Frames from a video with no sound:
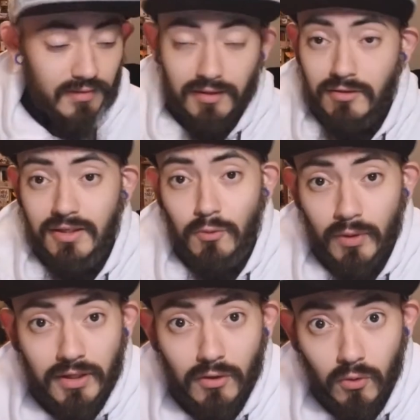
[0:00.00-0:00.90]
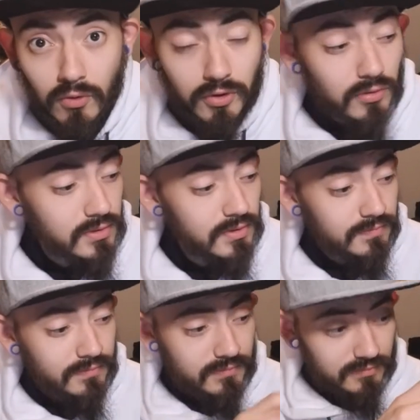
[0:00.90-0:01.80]
They look like regular Oreos,
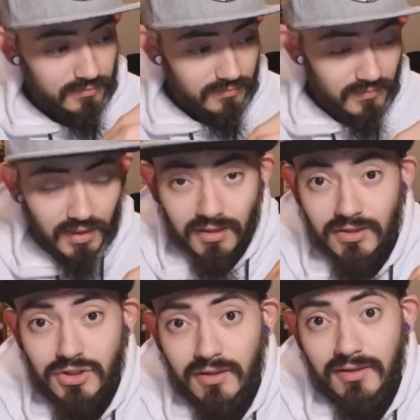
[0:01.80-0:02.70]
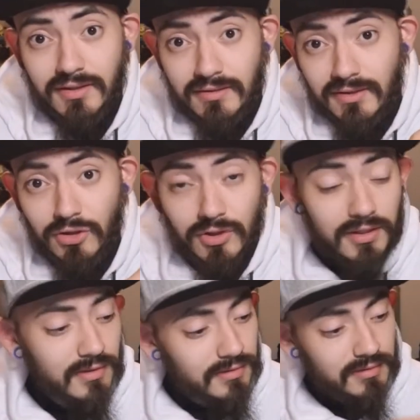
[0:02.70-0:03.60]
chocolate
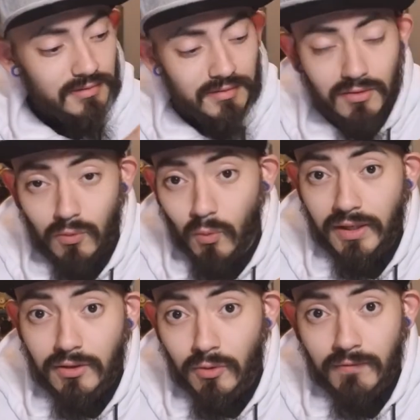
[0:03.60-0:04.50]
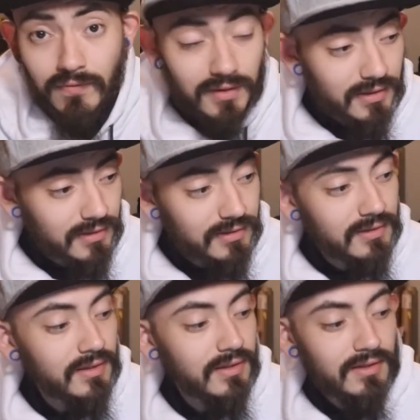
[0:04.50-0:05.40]
cookie, white cream filling.
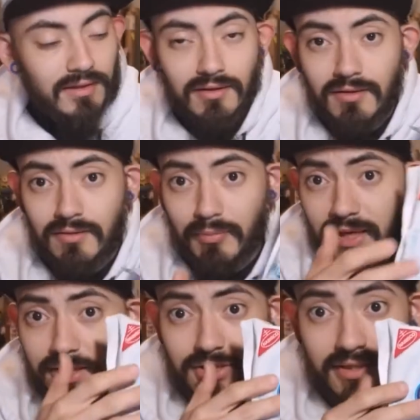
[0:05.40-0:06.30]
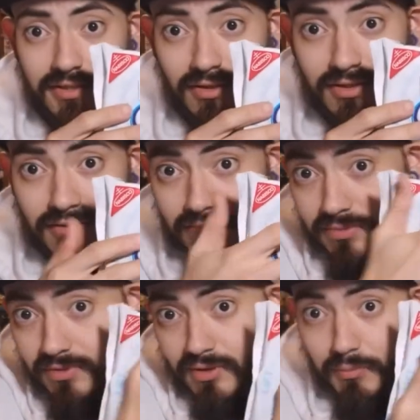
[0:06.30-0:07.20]
The packaging is awesome,
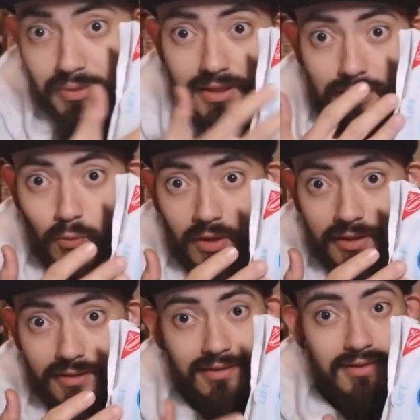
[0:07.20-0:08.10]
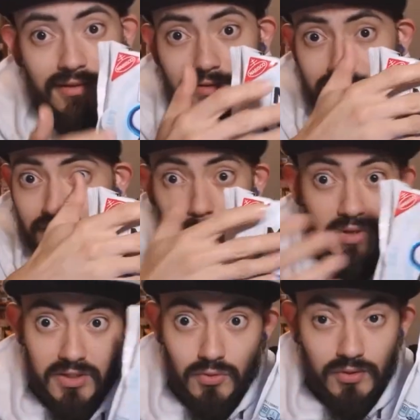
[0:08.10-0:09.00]
completely white,
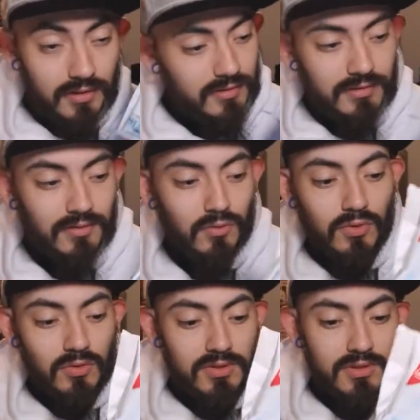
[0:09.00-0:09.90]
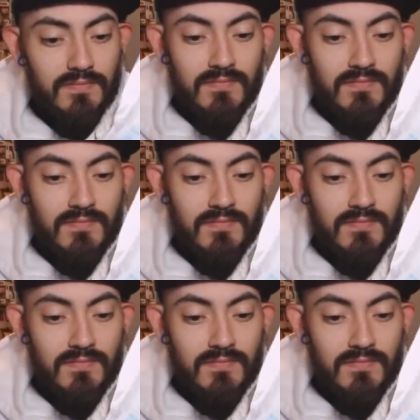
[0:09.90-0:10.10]
mystery, who knows.